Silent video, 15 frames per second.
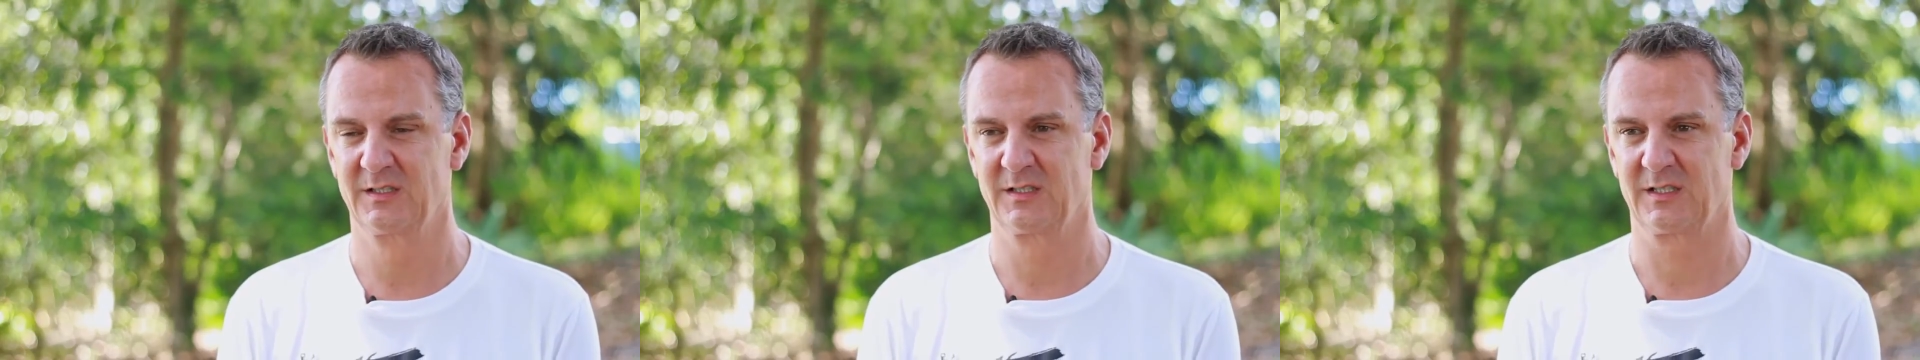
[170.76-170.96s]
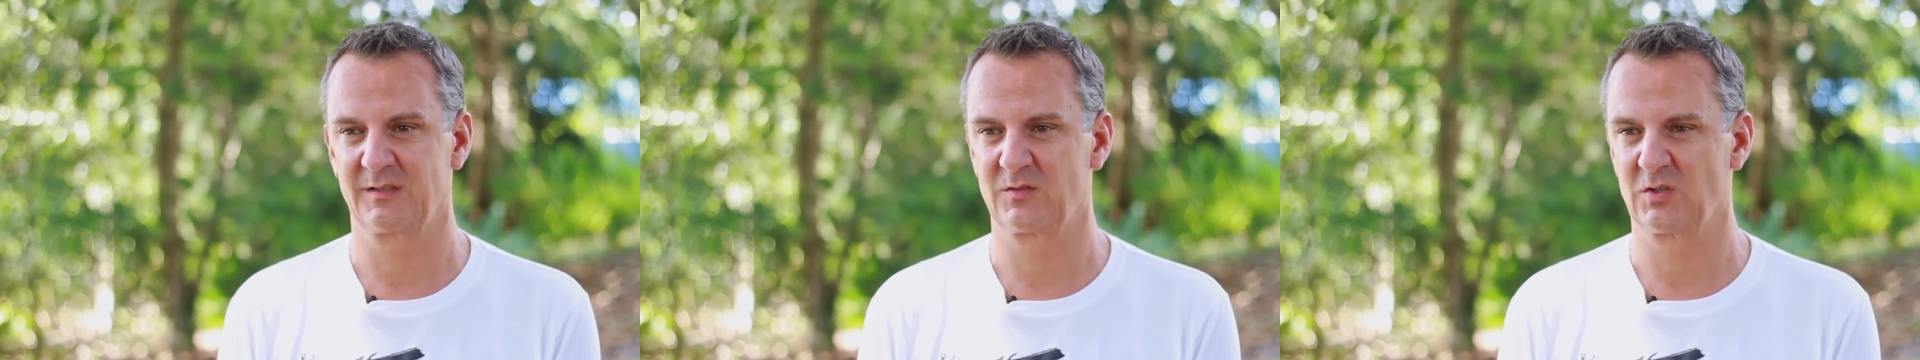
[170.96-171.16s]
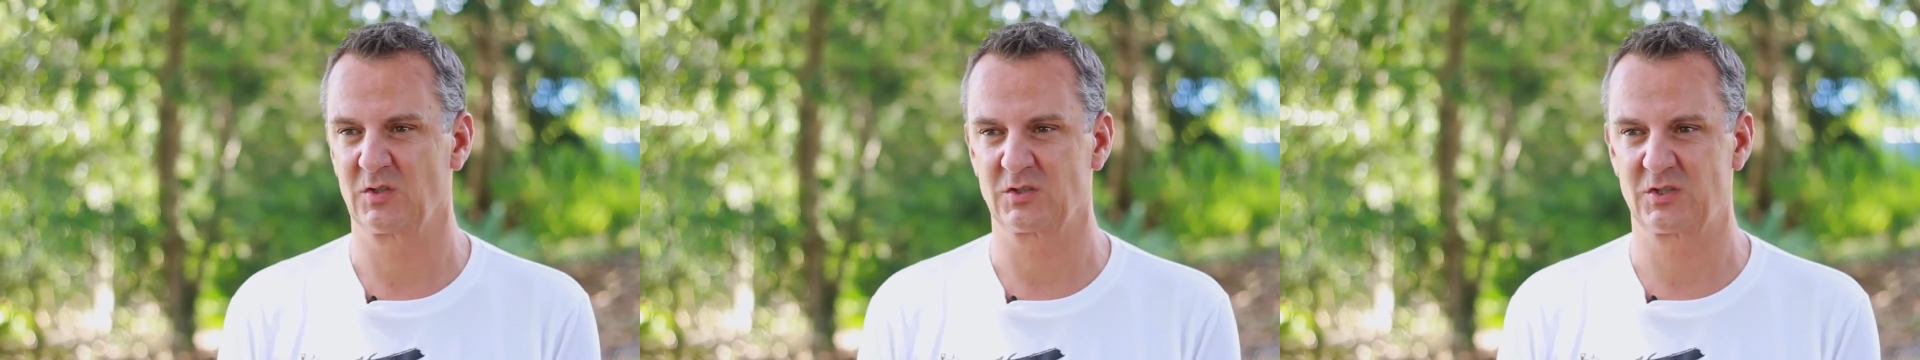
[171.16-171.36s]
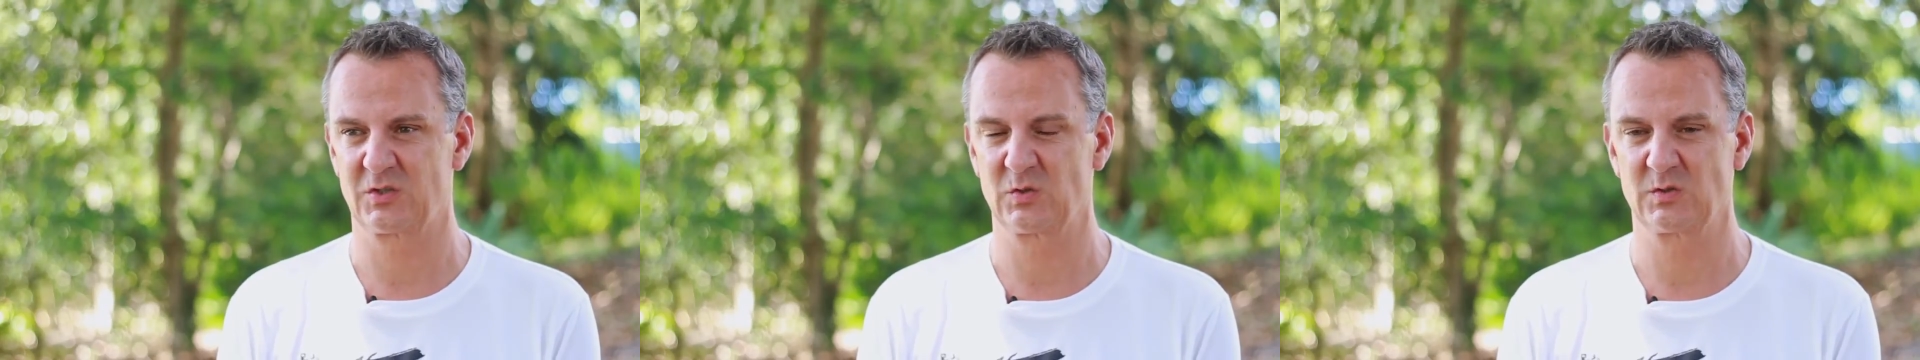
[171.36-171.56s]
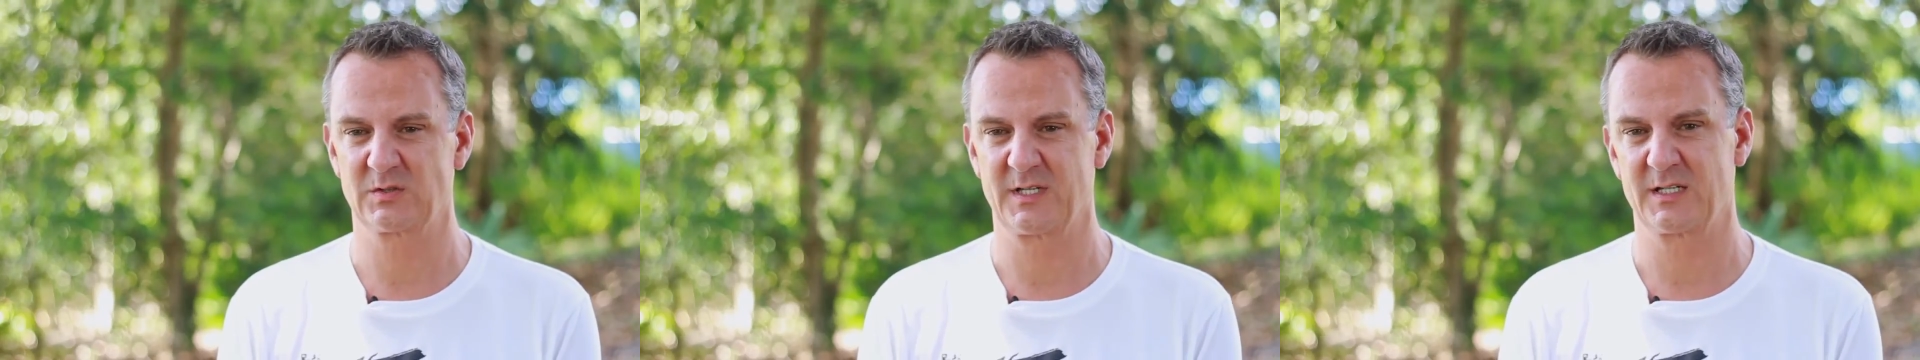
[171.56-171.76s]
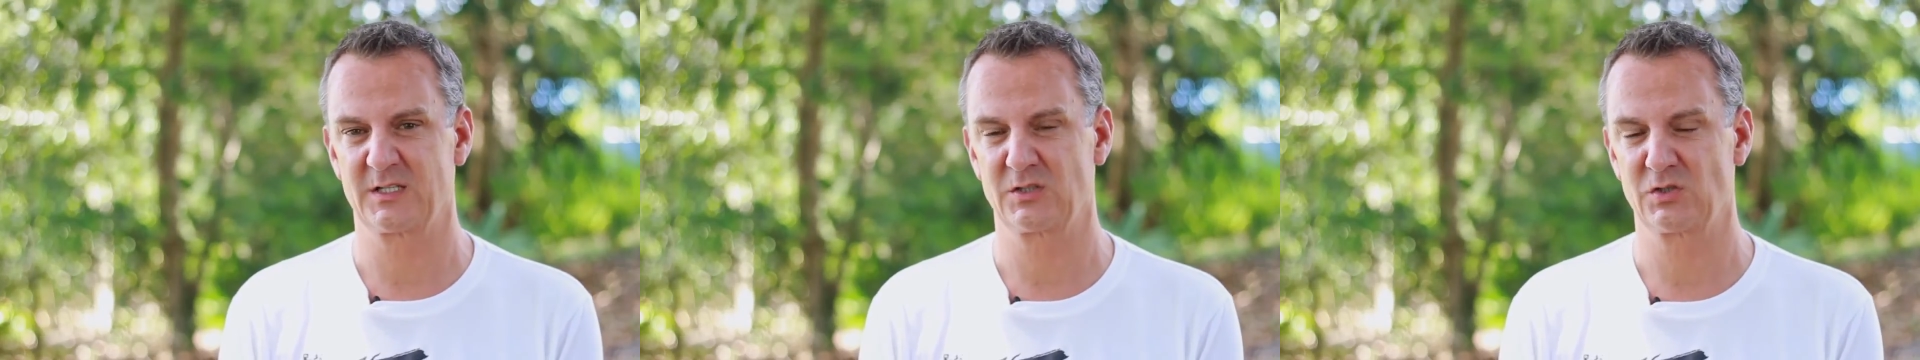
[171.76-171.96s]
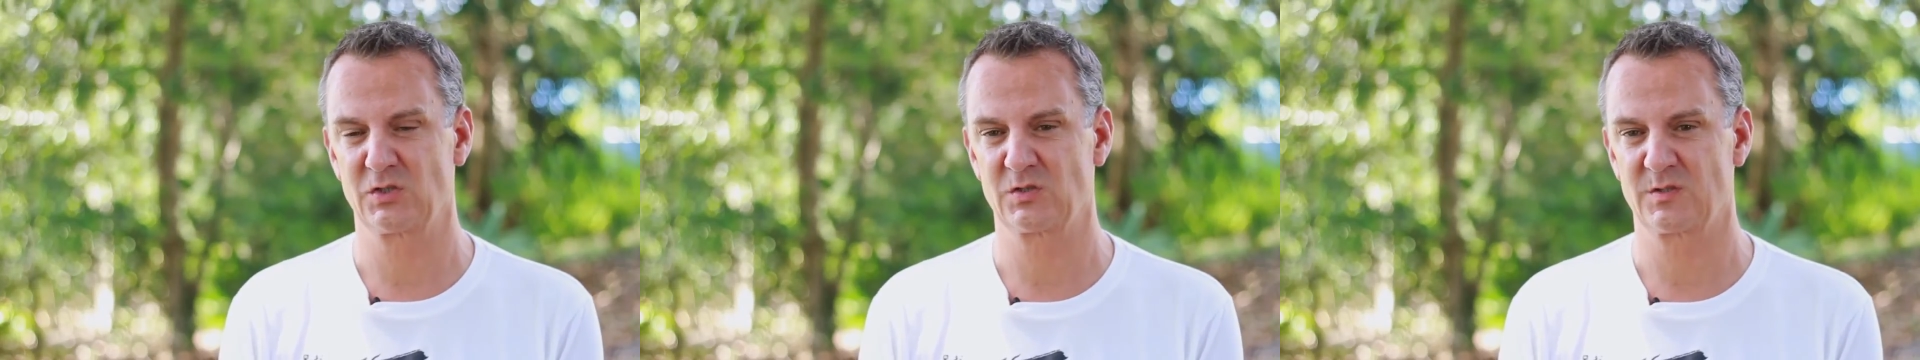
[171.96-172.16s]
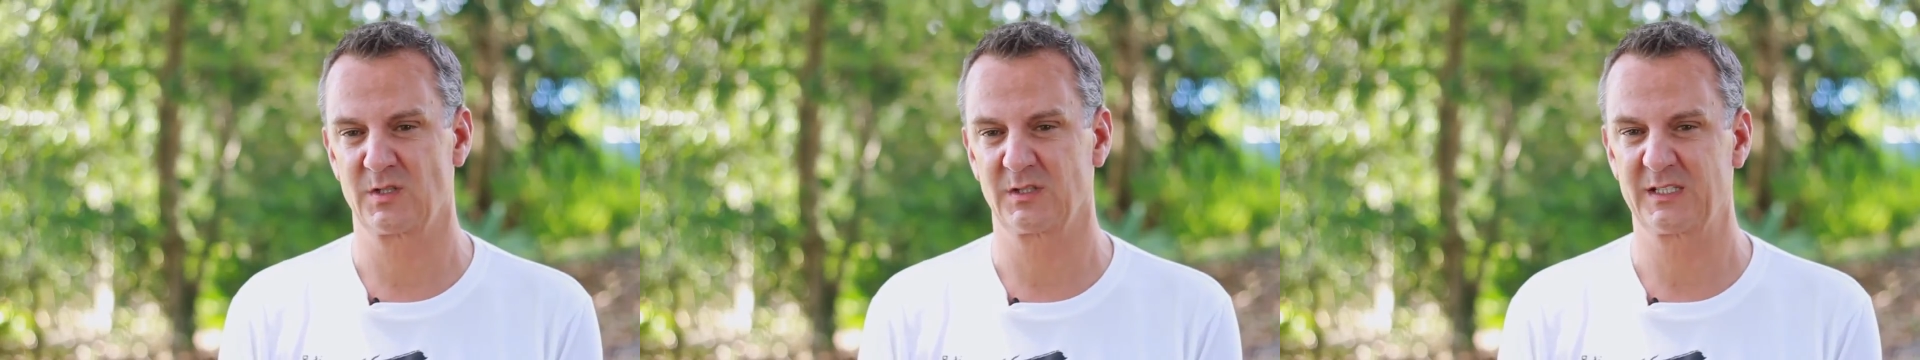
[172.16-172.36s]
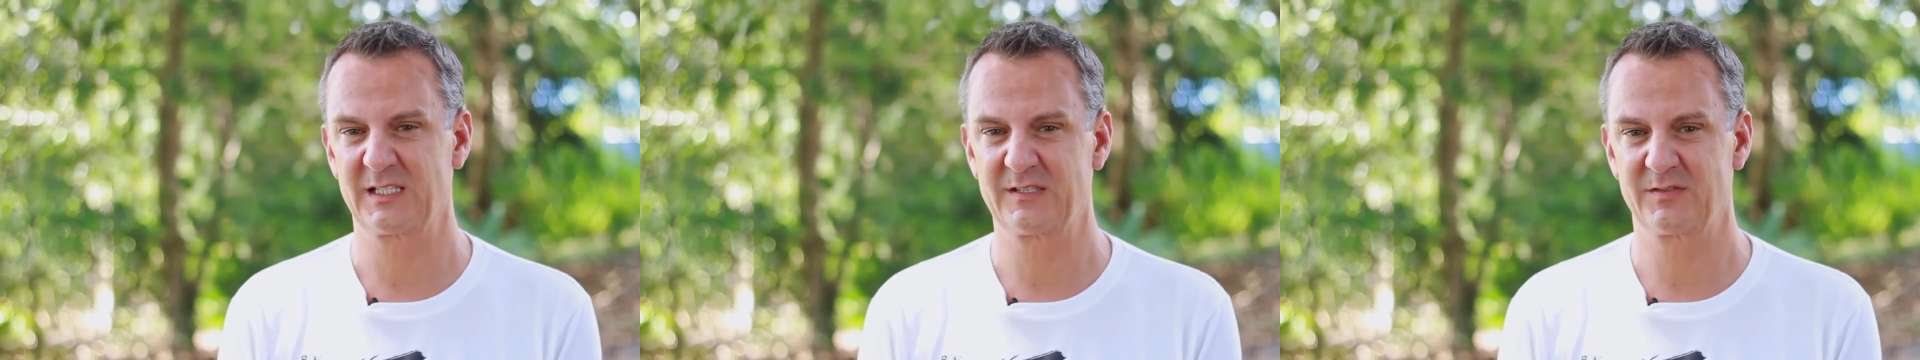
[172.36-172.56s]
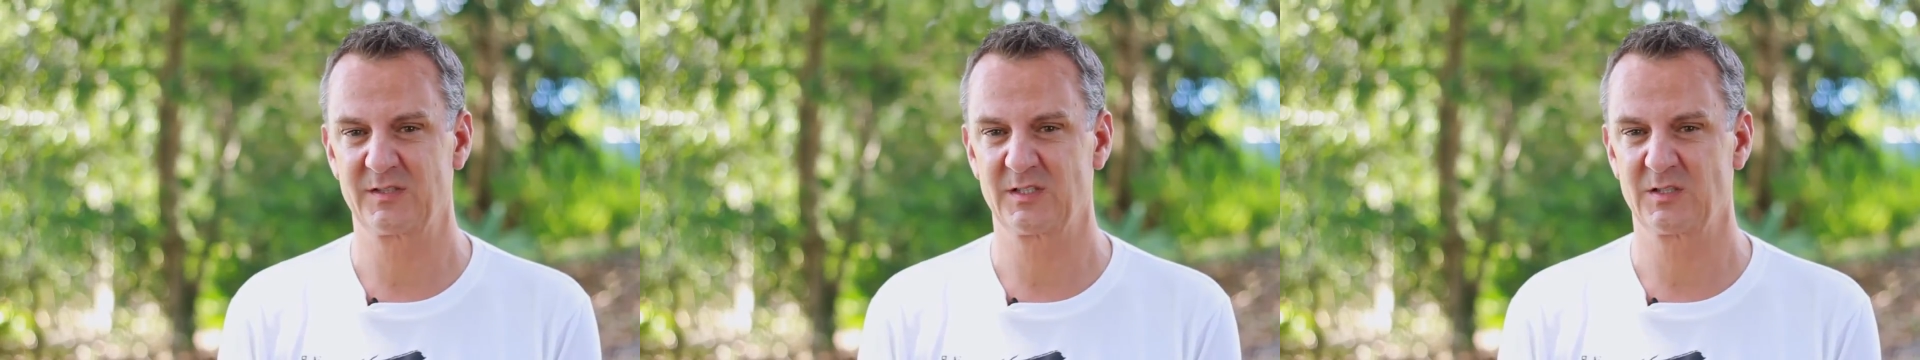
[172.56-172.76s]
I've got tools I can use when I
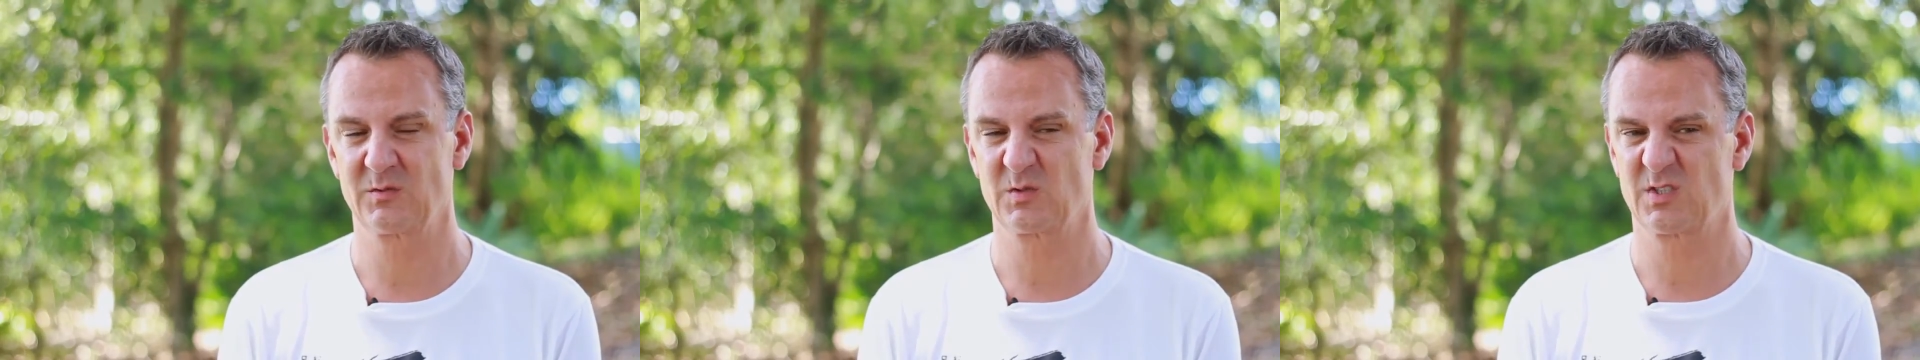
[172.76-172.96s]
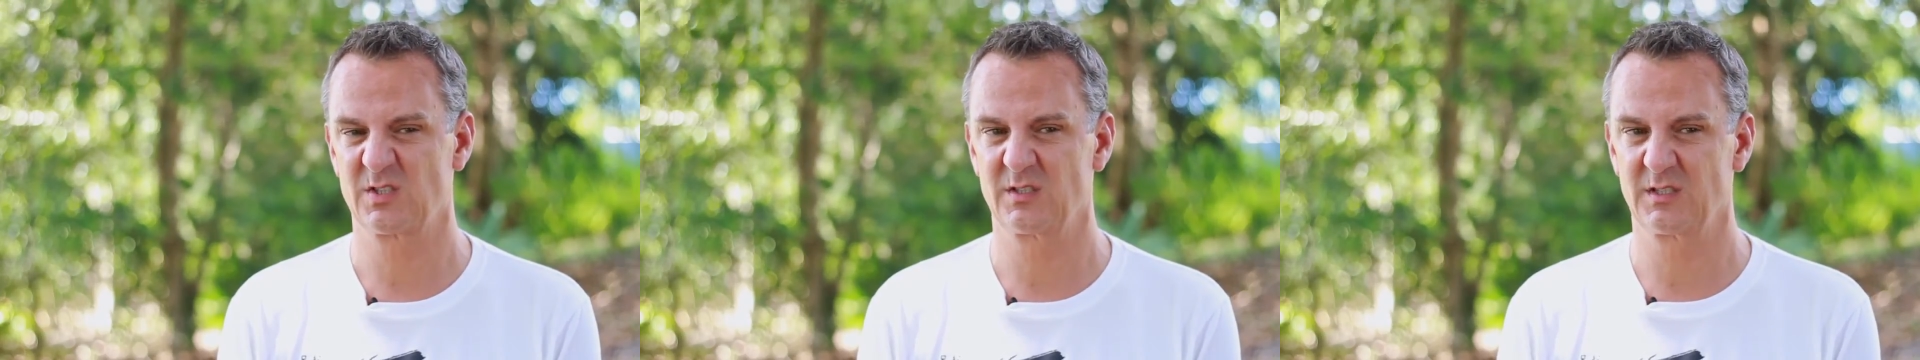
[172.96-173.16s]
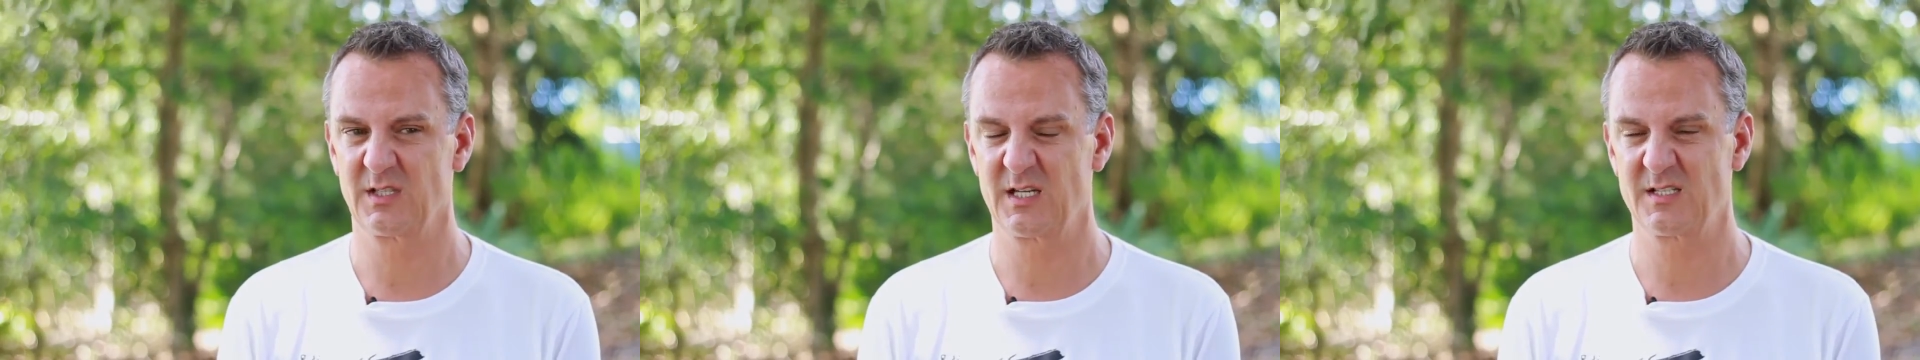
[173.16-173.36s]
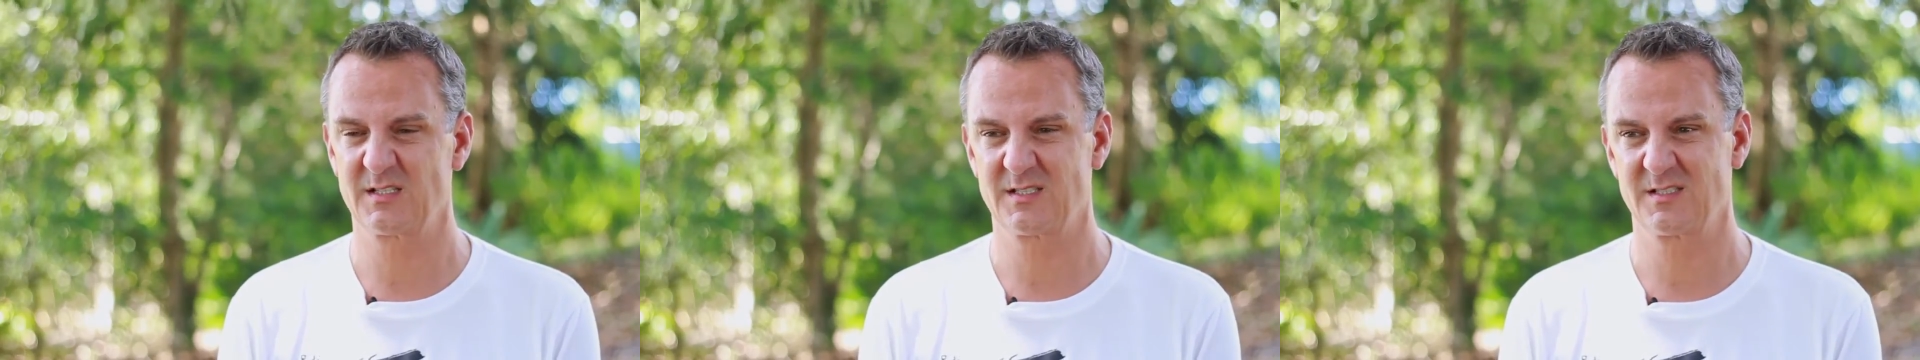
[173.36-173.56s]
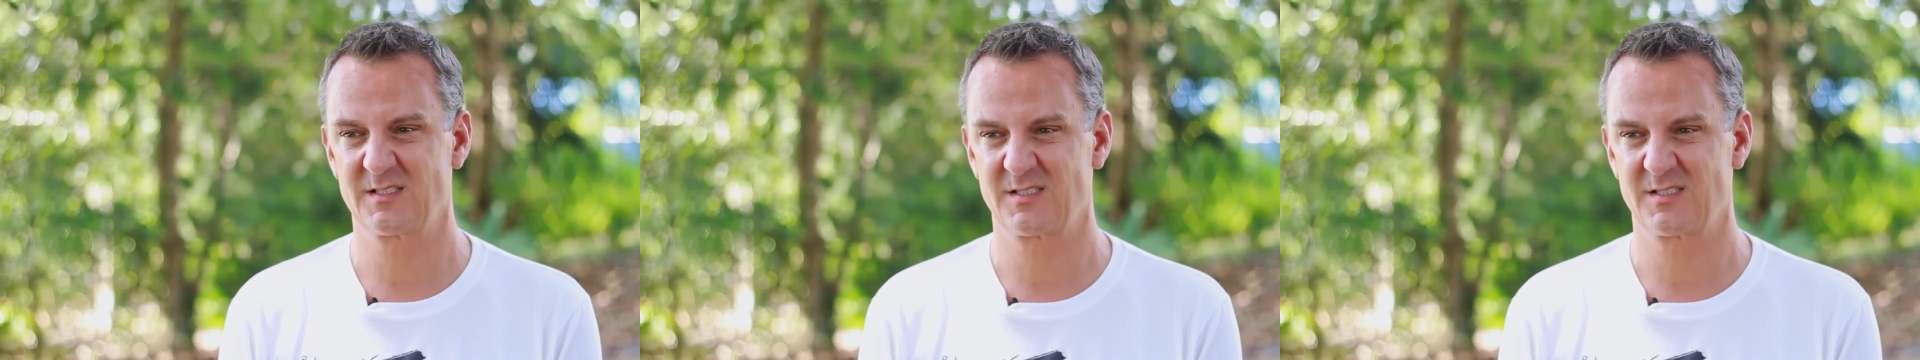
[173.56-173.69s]
leave here, which are the lenses.